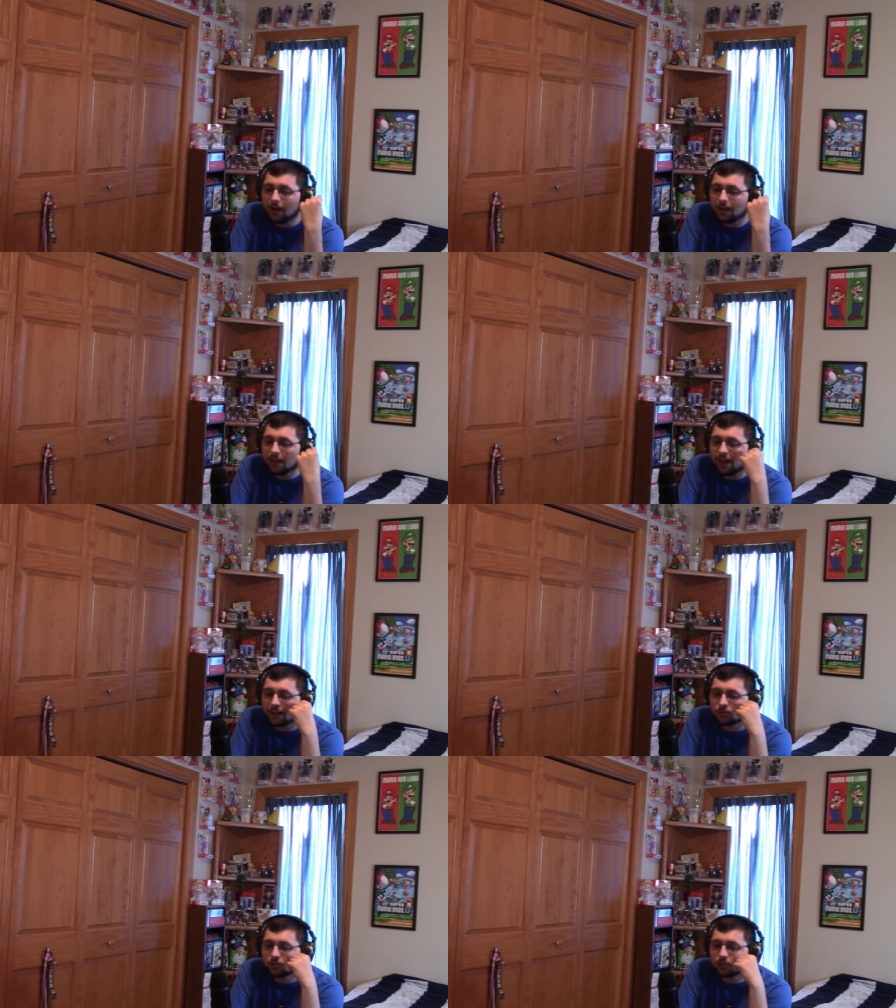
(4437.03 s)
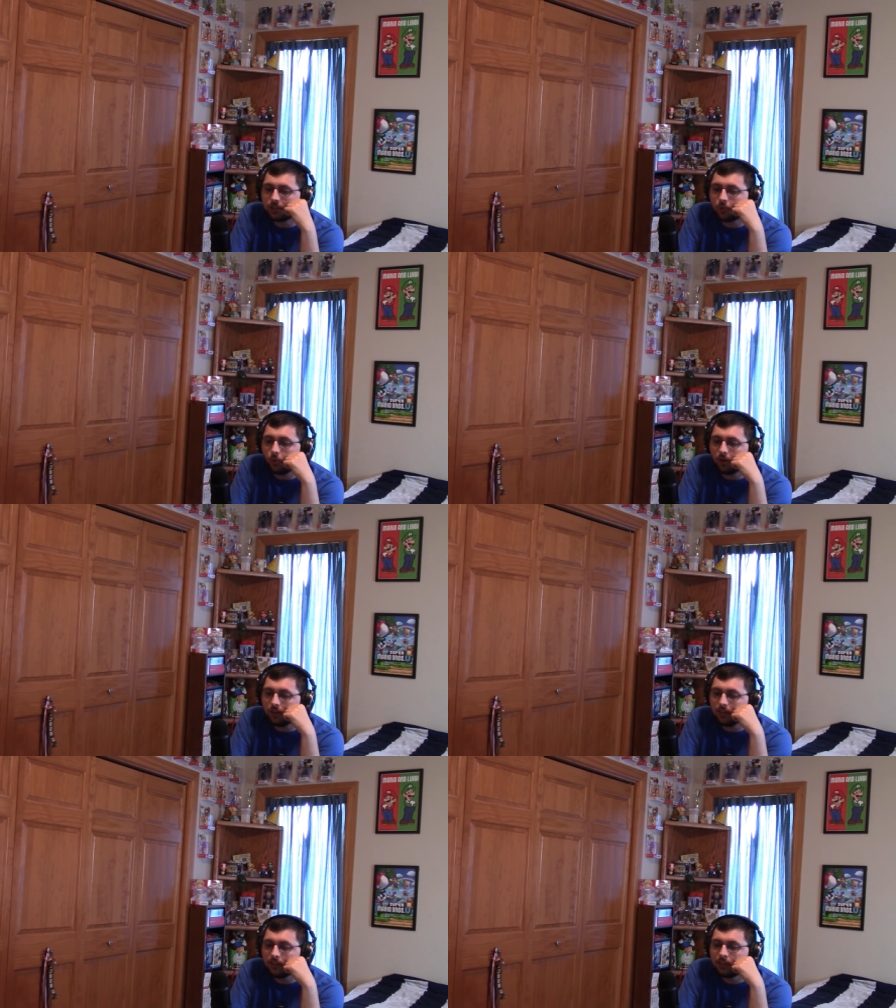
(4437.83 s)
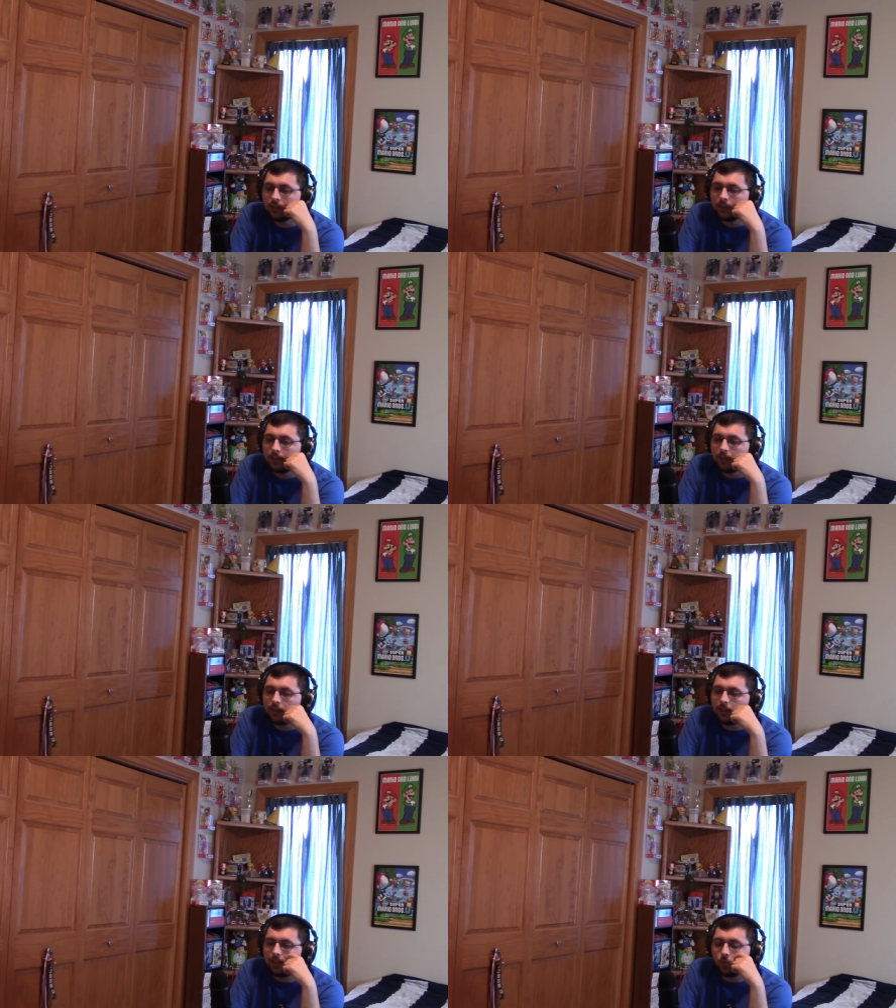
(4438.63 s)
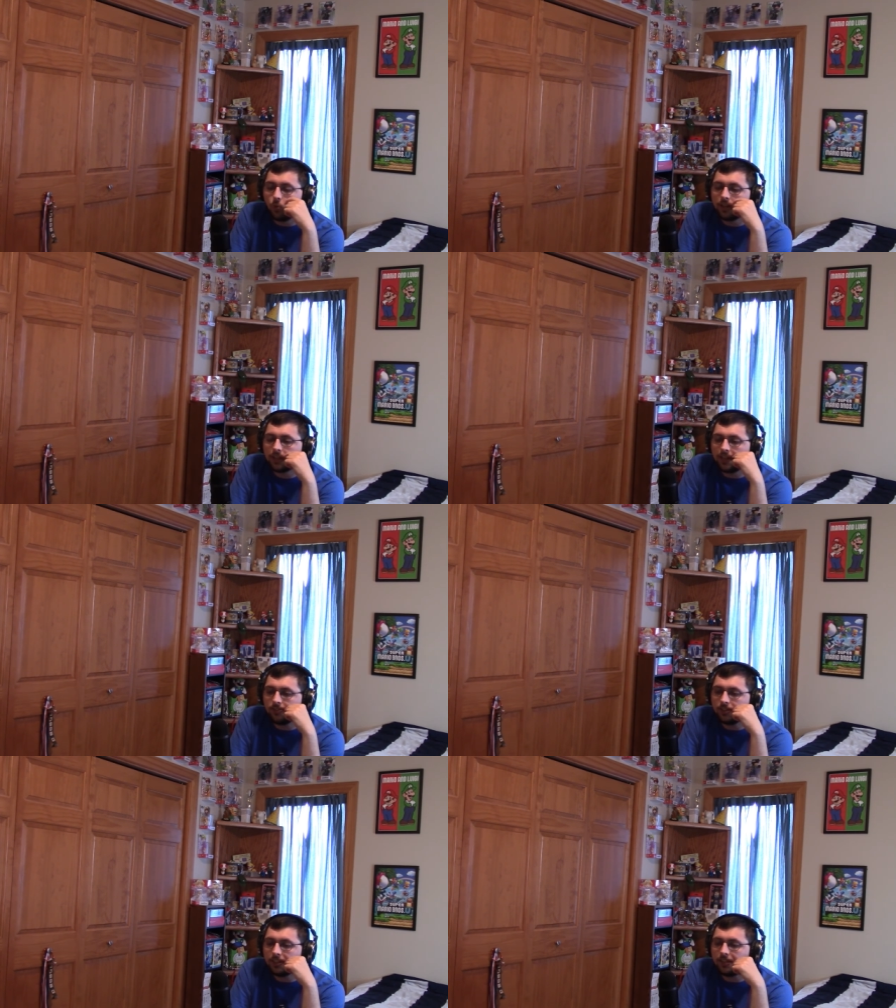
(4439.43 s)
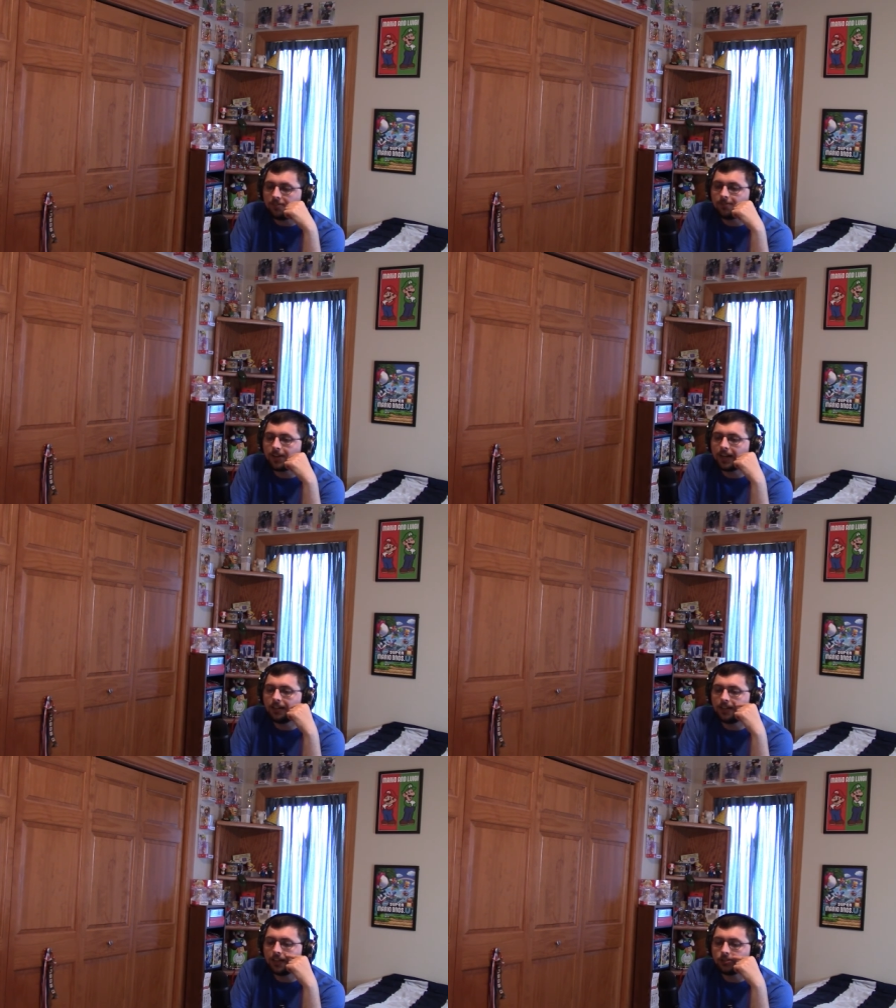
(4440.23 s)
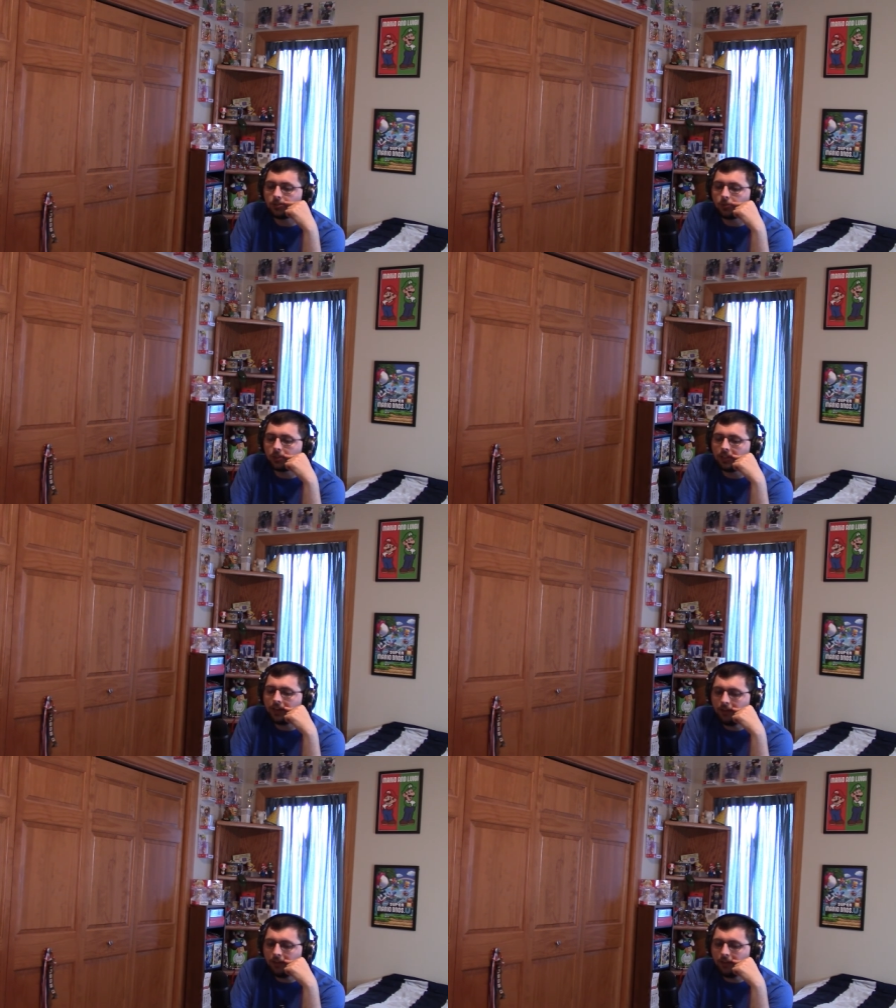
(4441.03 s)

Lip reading: extra world. 1 level in the final extra world. I don't